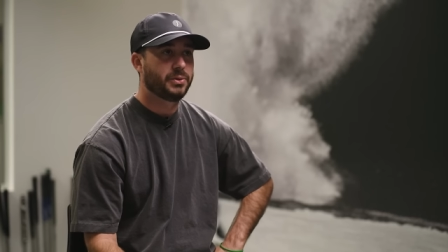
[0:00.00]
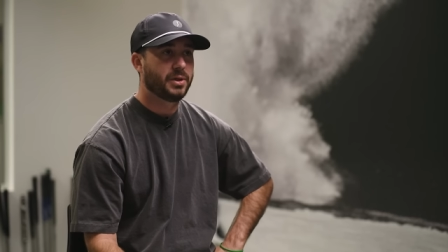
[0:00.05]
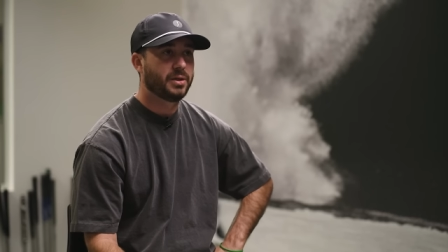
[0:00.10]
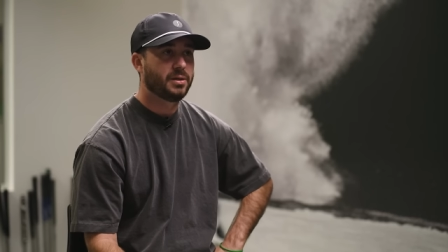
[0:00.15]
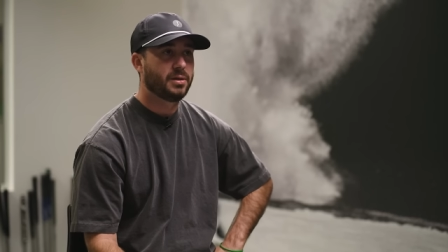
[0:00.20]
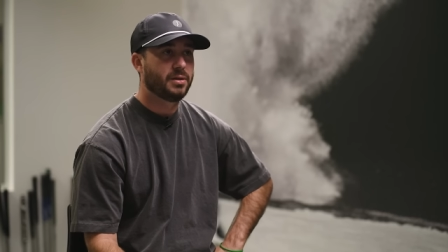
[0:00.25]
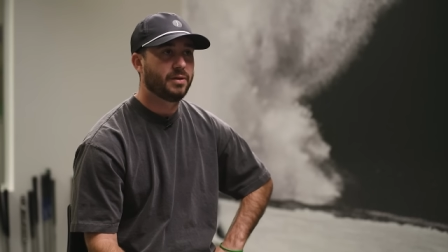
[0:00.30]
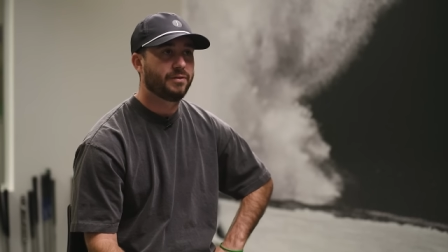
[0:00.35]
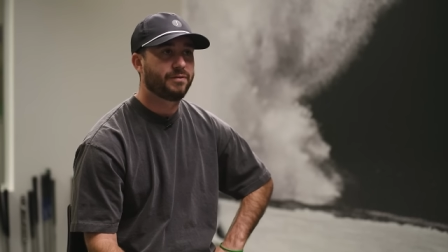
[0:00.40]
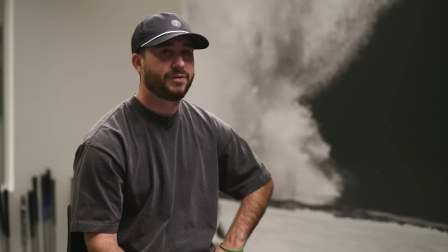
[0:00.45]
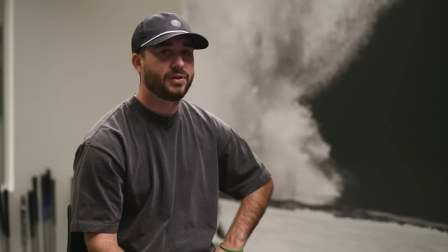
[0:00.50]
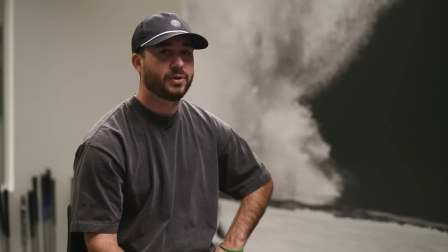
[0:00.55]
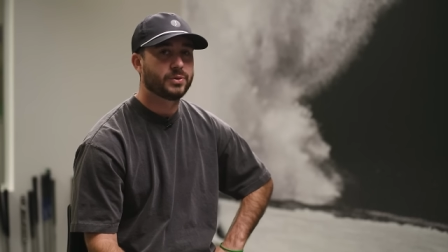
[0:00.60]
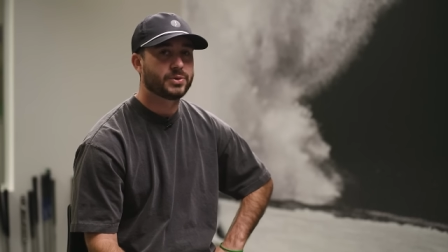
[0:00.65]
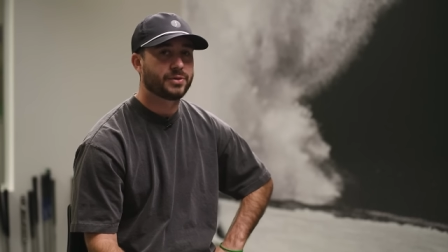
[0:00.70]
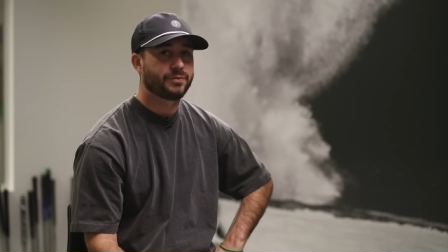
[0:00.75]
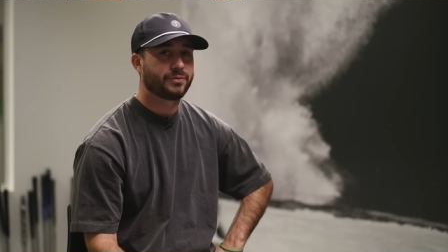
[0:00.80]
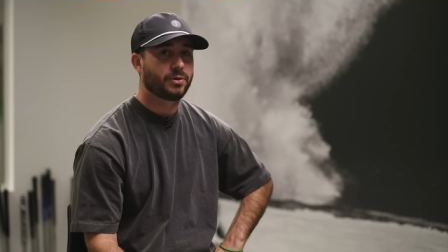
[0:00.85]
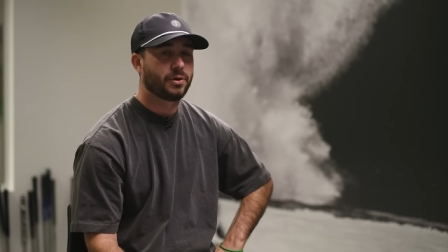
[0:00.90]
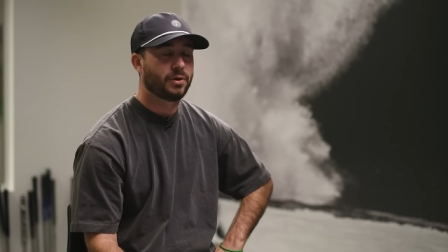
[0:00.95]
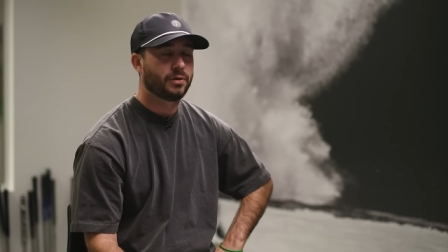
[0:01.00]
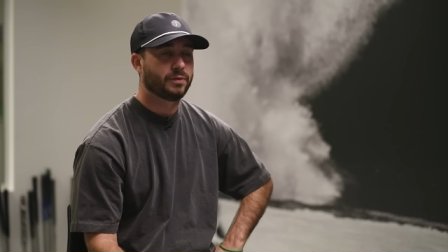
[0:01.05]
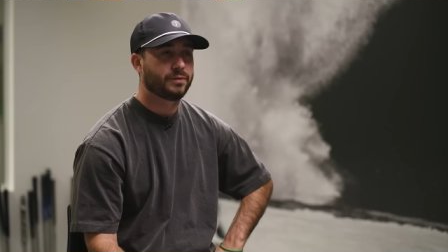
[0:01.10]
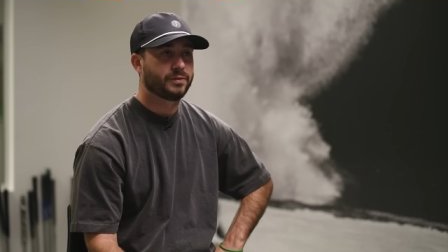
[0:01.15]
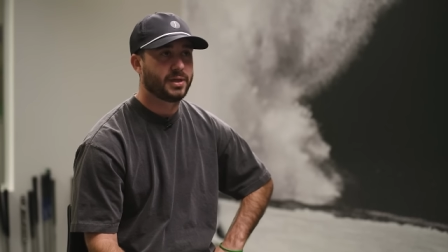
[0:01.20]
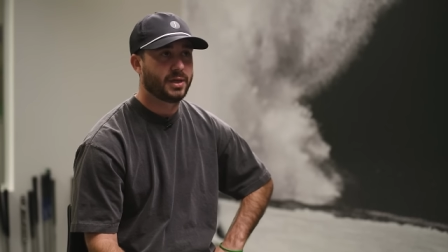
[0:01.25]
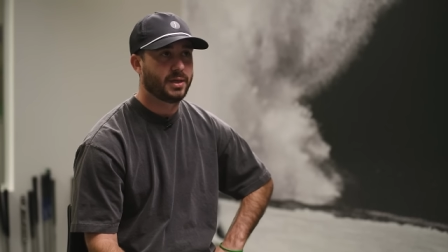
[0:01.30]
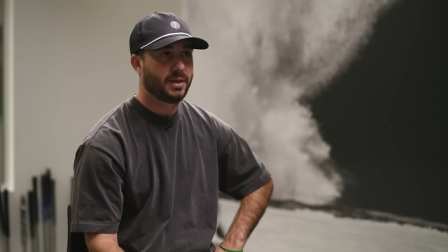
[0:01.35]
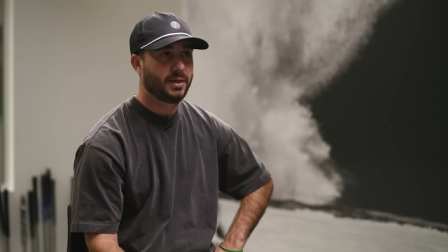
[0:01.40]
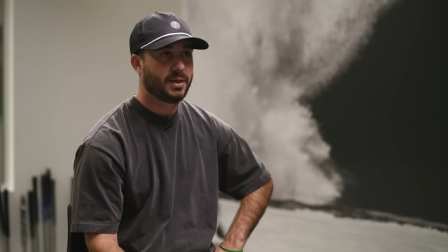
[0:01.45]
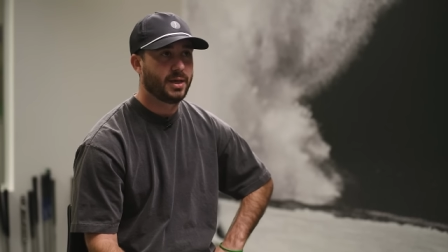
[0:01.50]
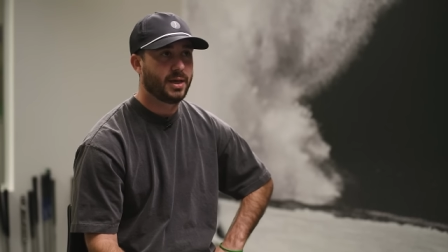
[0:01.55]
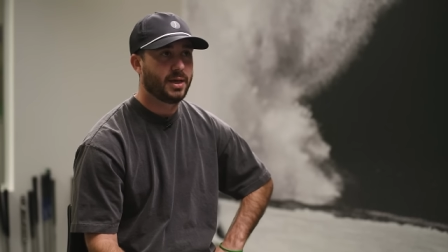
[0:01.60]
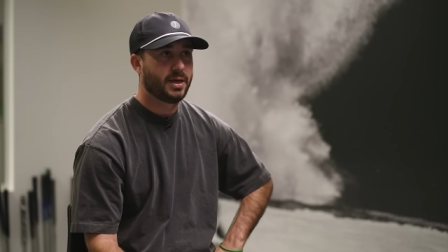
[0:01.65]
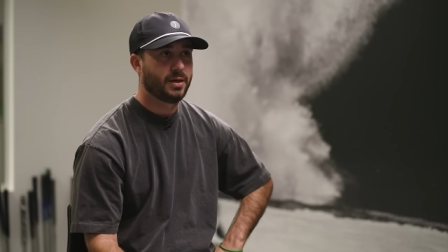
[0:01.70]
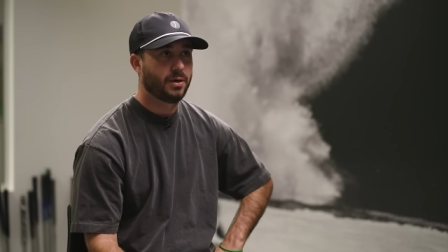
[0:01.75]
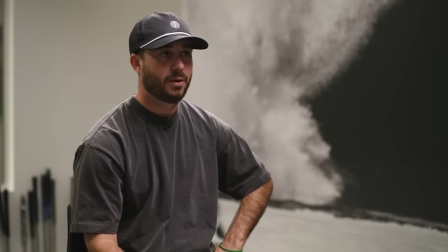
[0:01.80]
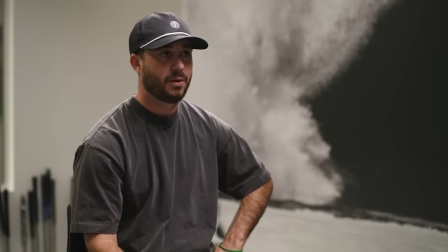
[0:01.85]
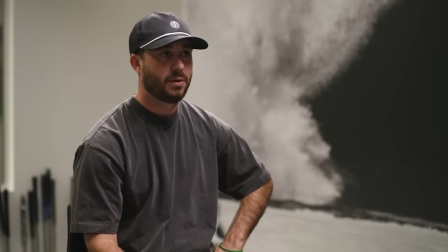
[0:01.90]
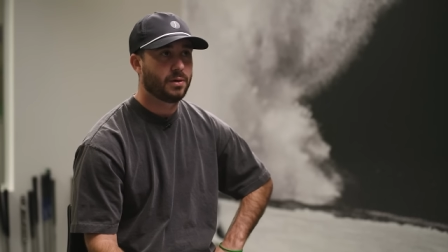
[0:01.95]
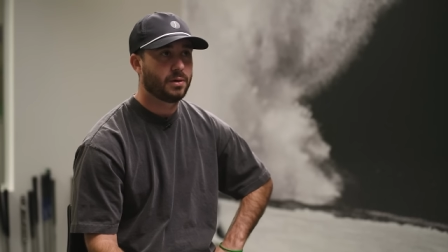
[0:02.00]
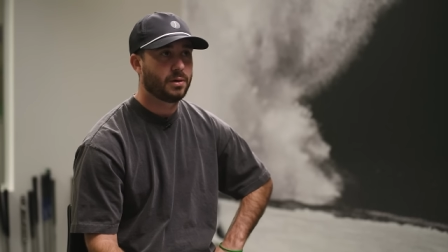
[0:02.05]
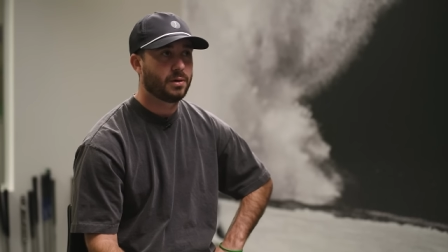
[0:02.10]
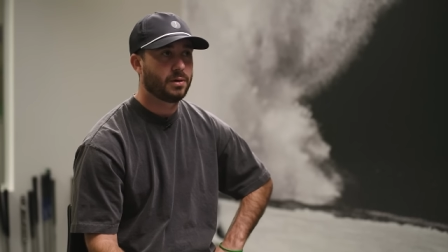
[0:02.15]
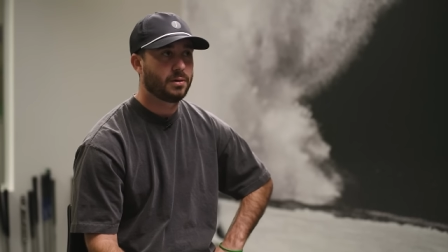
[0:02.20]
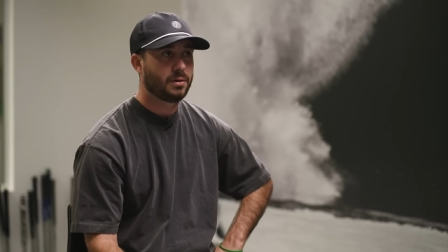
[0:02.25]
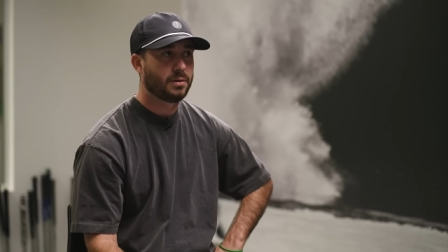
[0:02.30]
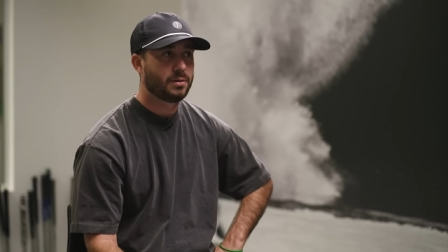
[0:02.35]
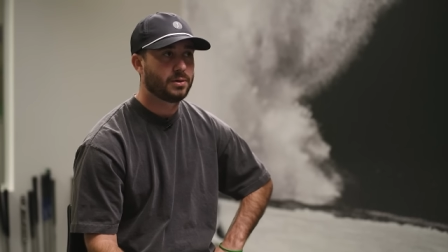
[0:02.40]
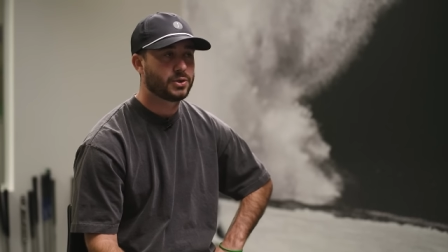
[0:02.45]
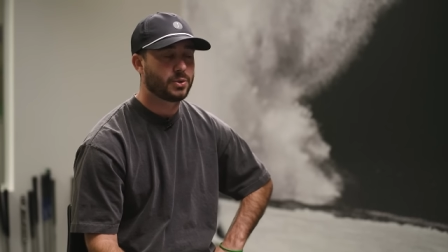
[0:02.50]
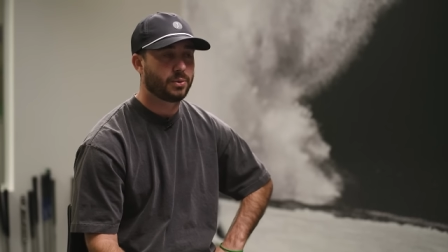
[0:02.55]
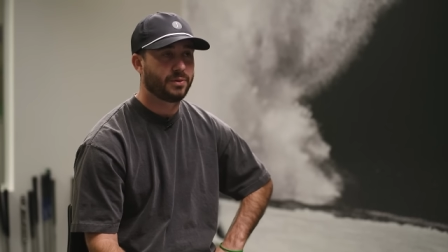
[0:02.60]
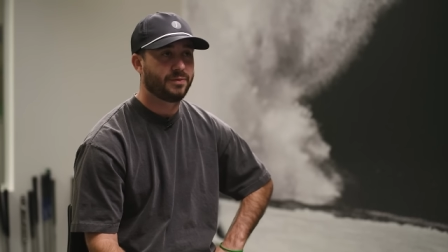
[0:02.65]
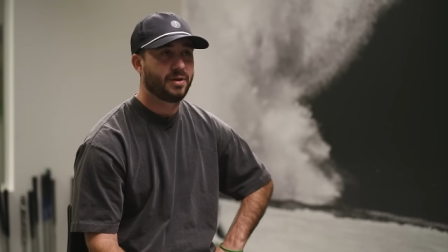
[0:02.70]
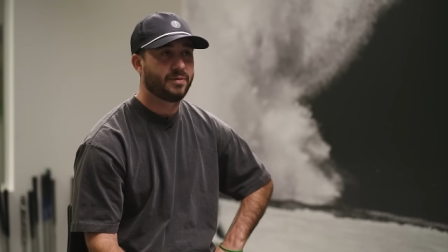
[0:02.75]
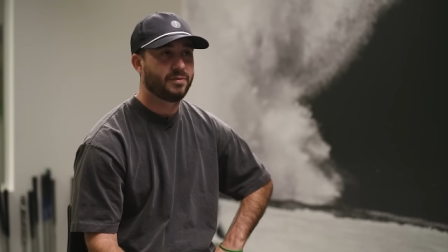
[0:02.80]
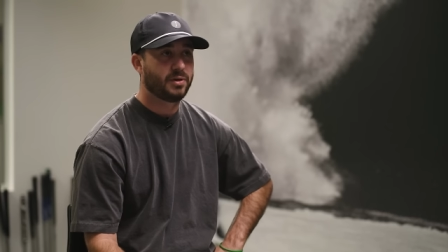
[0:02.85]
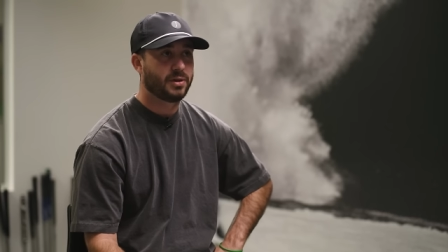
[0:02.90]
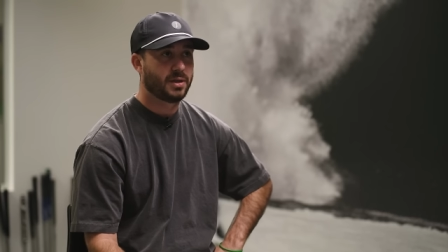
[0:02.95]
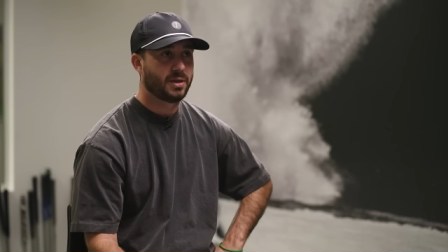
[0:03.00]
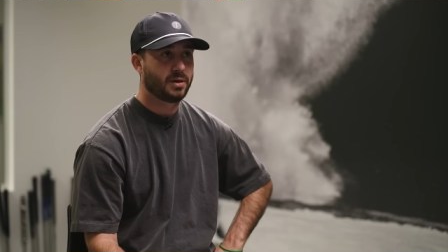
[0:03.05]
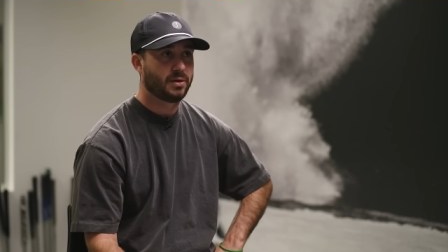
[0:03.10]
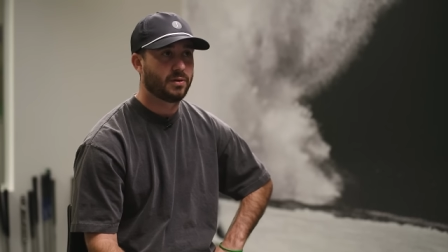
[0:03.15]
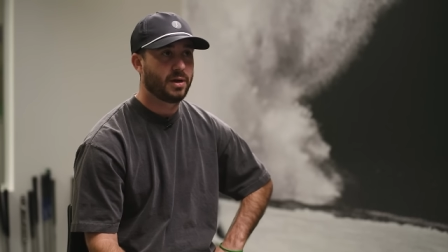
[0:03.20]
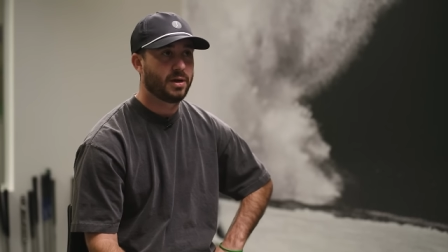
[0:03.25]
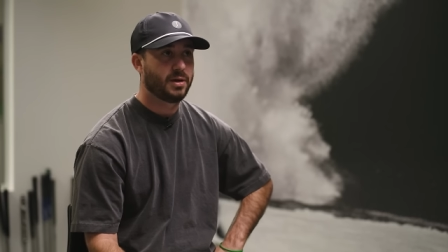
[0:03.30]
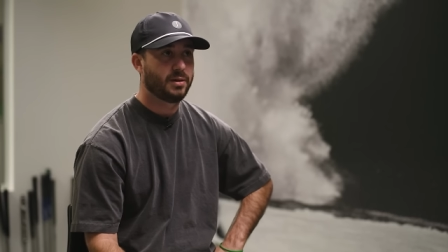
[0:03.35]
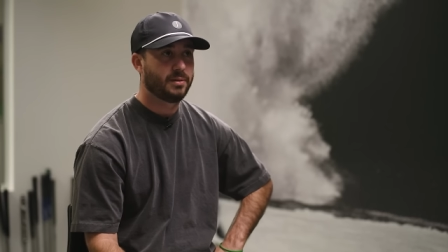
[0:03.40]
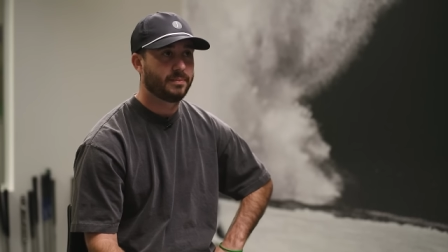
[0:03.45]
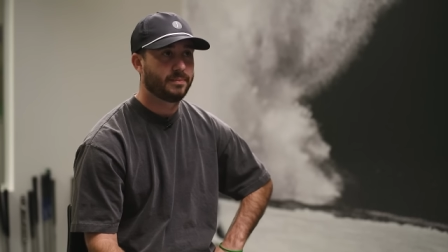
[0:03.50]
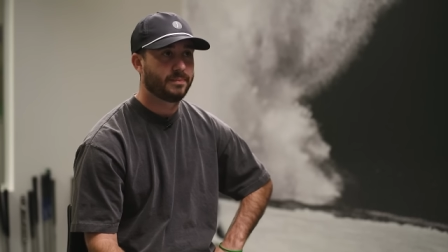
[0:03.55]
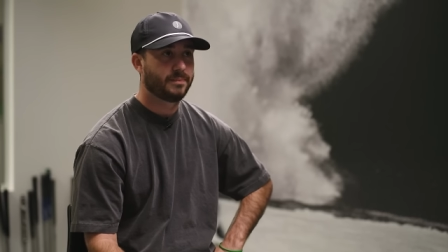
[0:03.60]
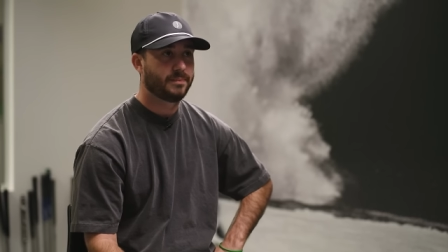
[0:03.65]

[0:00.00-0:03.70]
the, the feels of golf day to day are sort of everything, right?